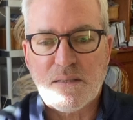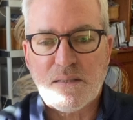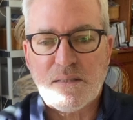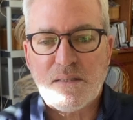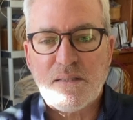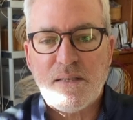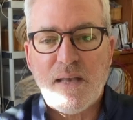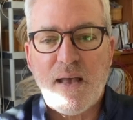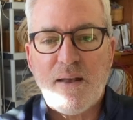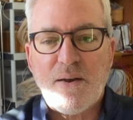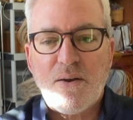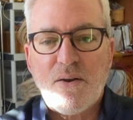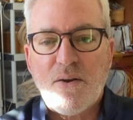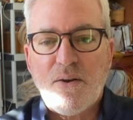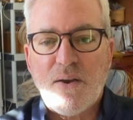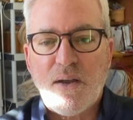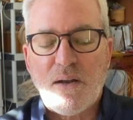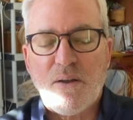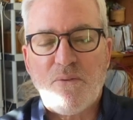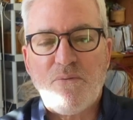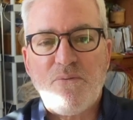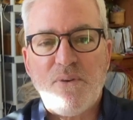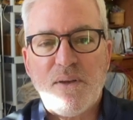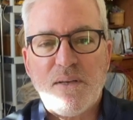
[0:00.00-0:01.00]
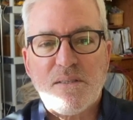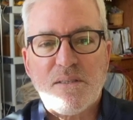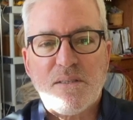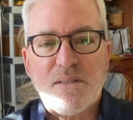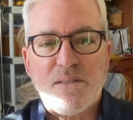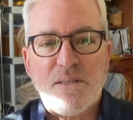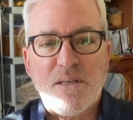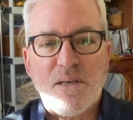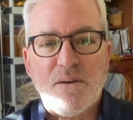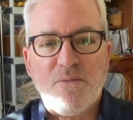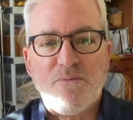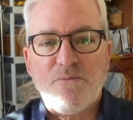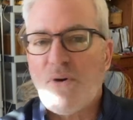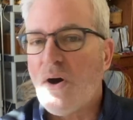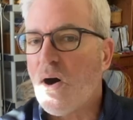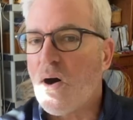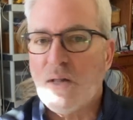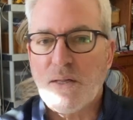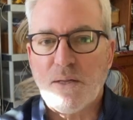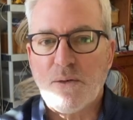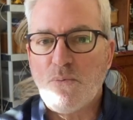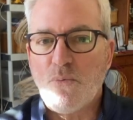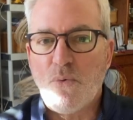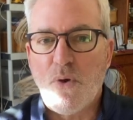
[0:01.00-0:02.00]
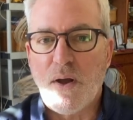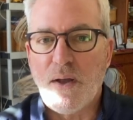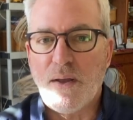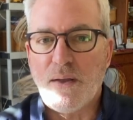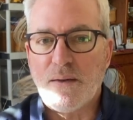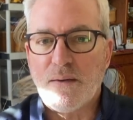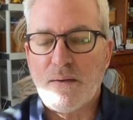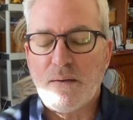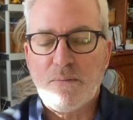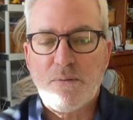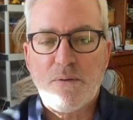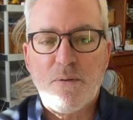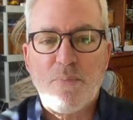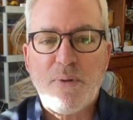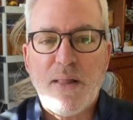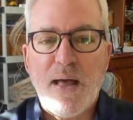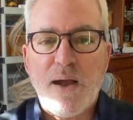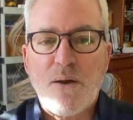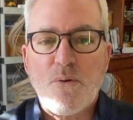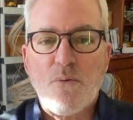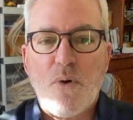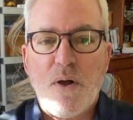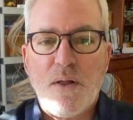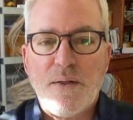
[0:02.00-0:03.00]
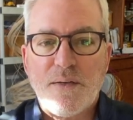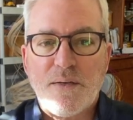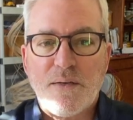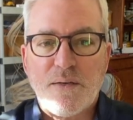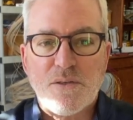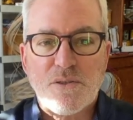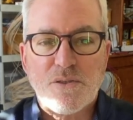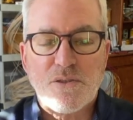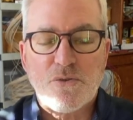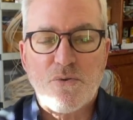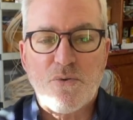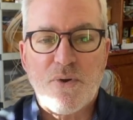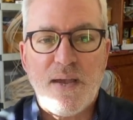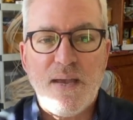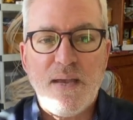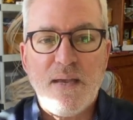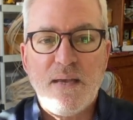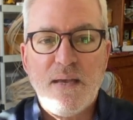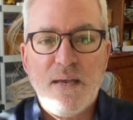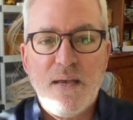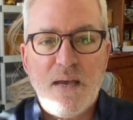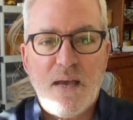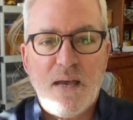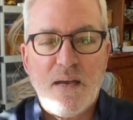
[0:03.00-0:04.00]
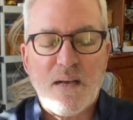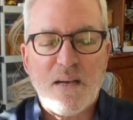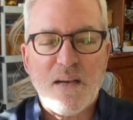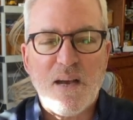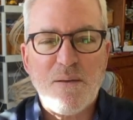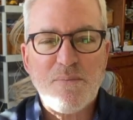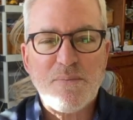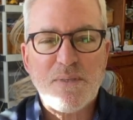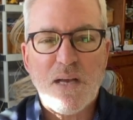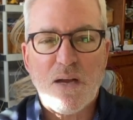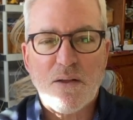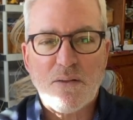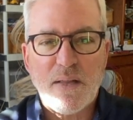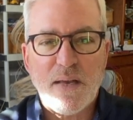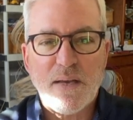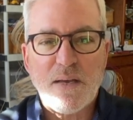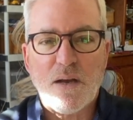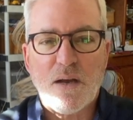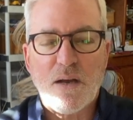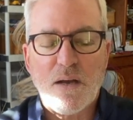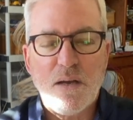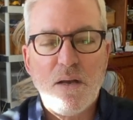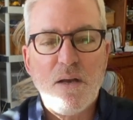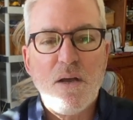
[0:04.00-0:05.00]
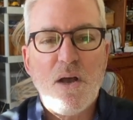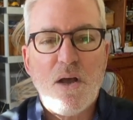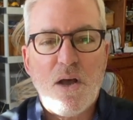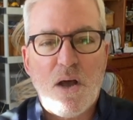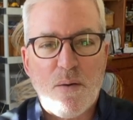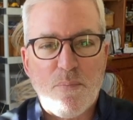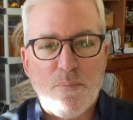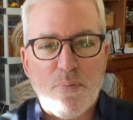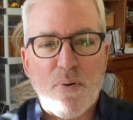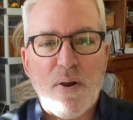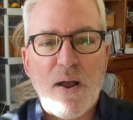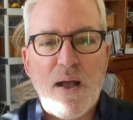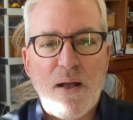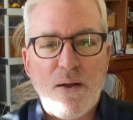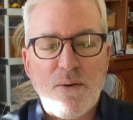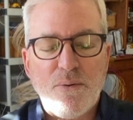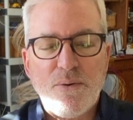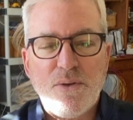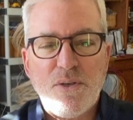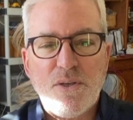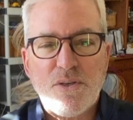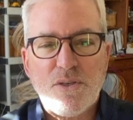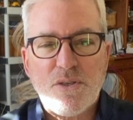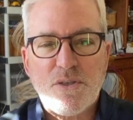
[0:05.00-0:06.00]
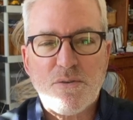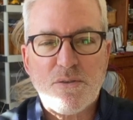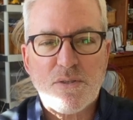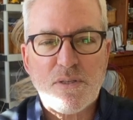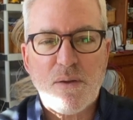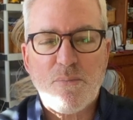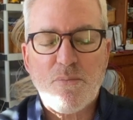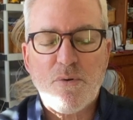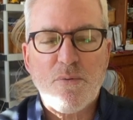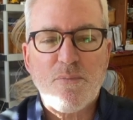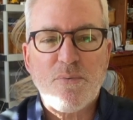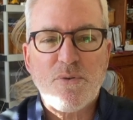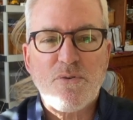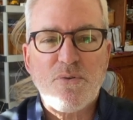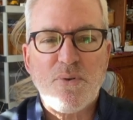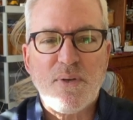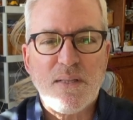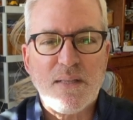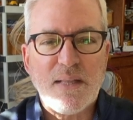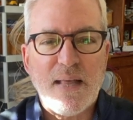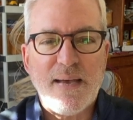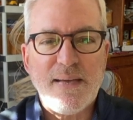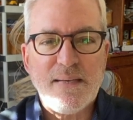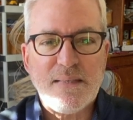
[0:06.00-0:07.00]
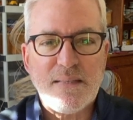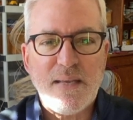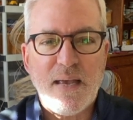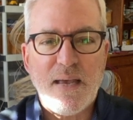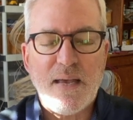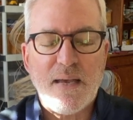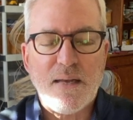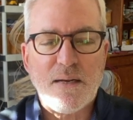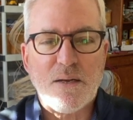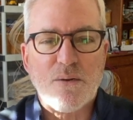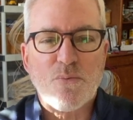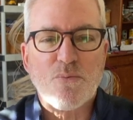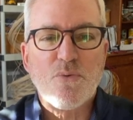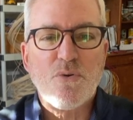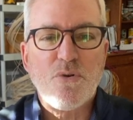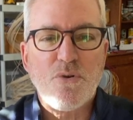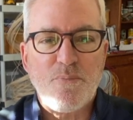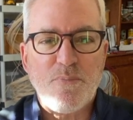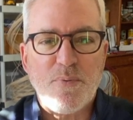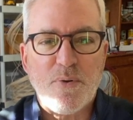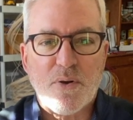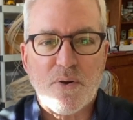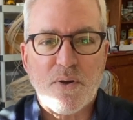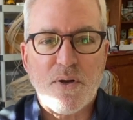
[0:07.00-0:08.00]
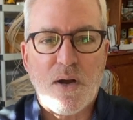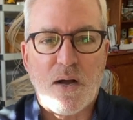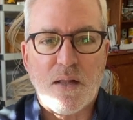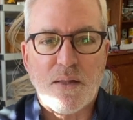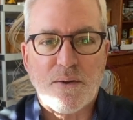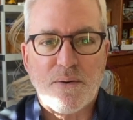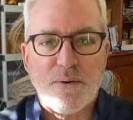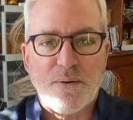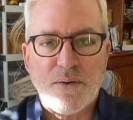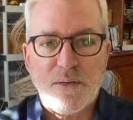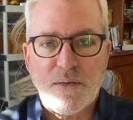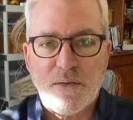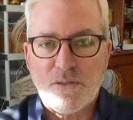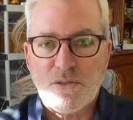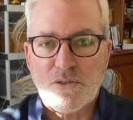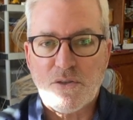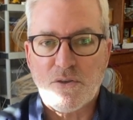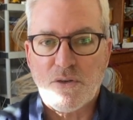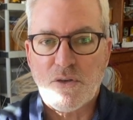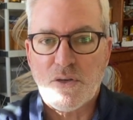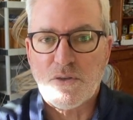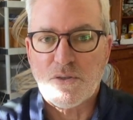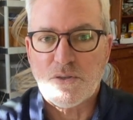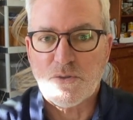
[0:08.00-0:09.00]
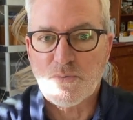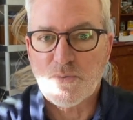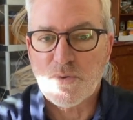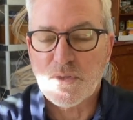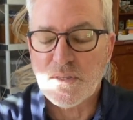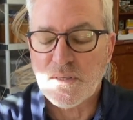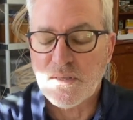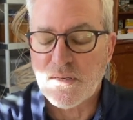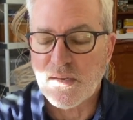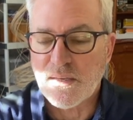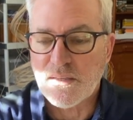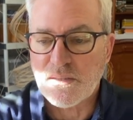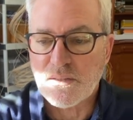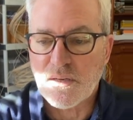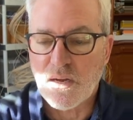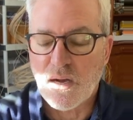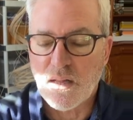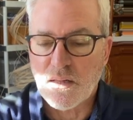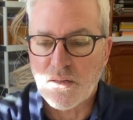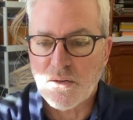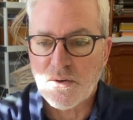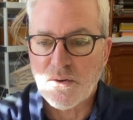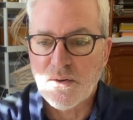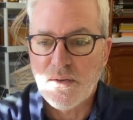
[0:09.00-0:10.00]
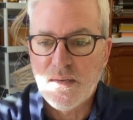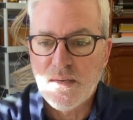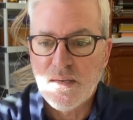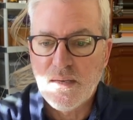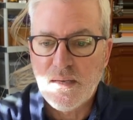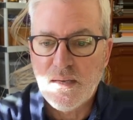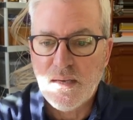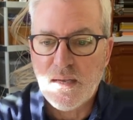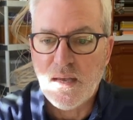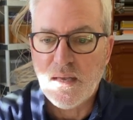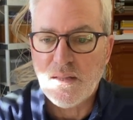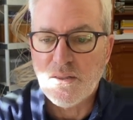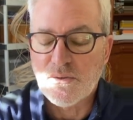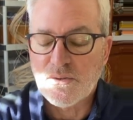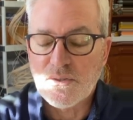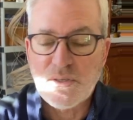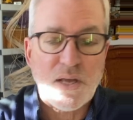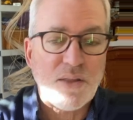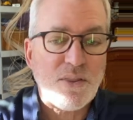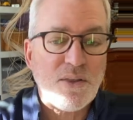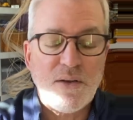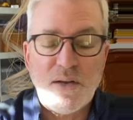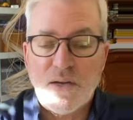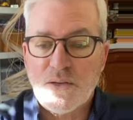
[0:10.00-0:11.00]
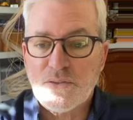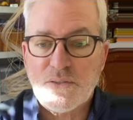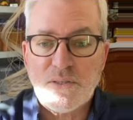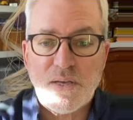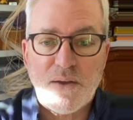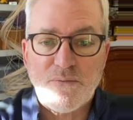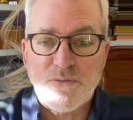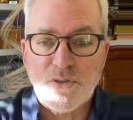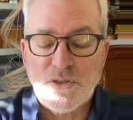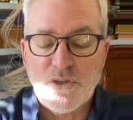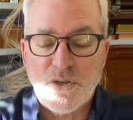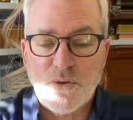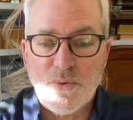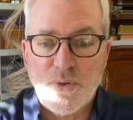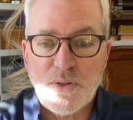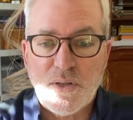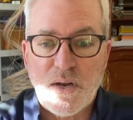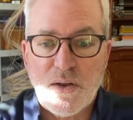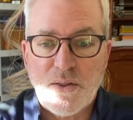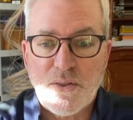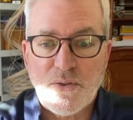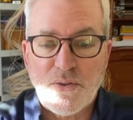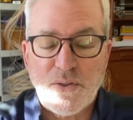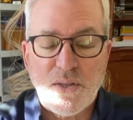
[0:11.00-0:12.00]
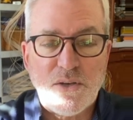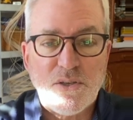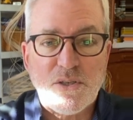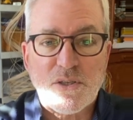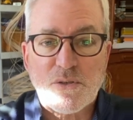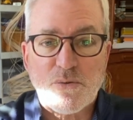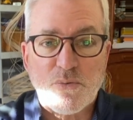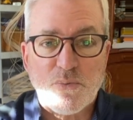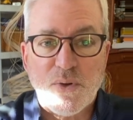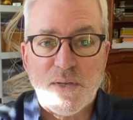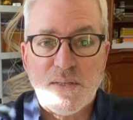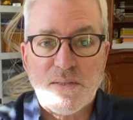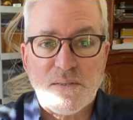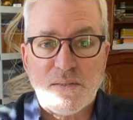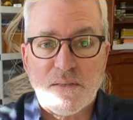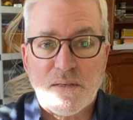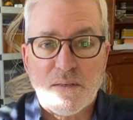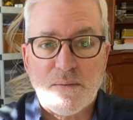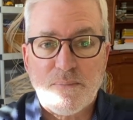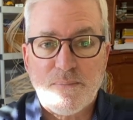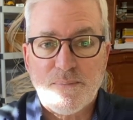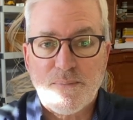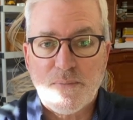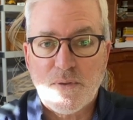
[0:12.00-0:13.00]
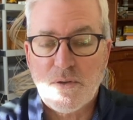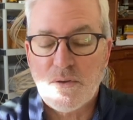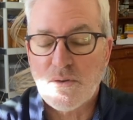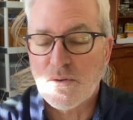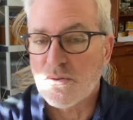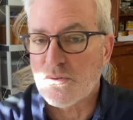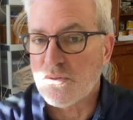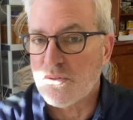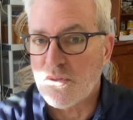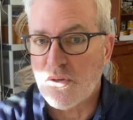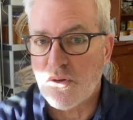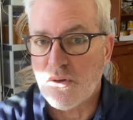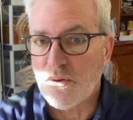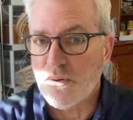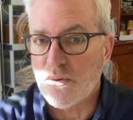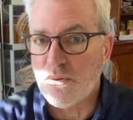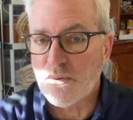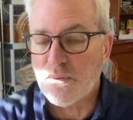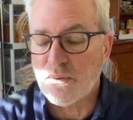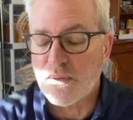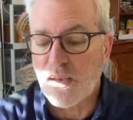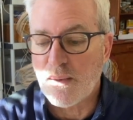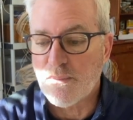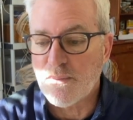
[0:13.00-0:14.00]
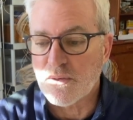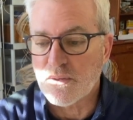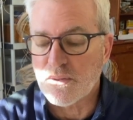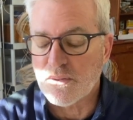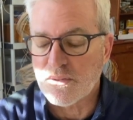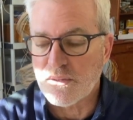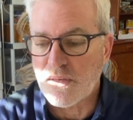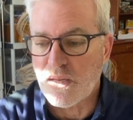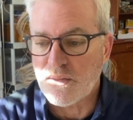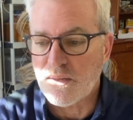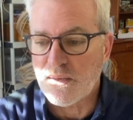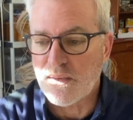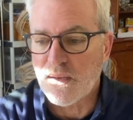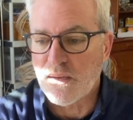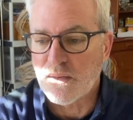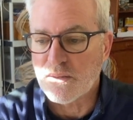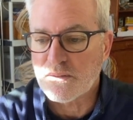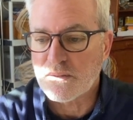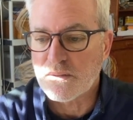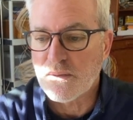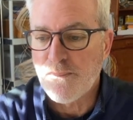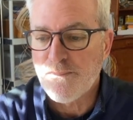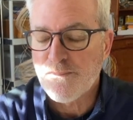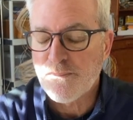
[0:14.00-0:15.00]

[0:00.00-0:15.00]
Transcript: setter and a fixative all in one. The black walnut is great, and it comes out like a brownish, somewhere between light tan and root beer colored, and it's a really nice color. And there's nothing else you have to do with it other than just rinse it. There's no chemicals, nothing else.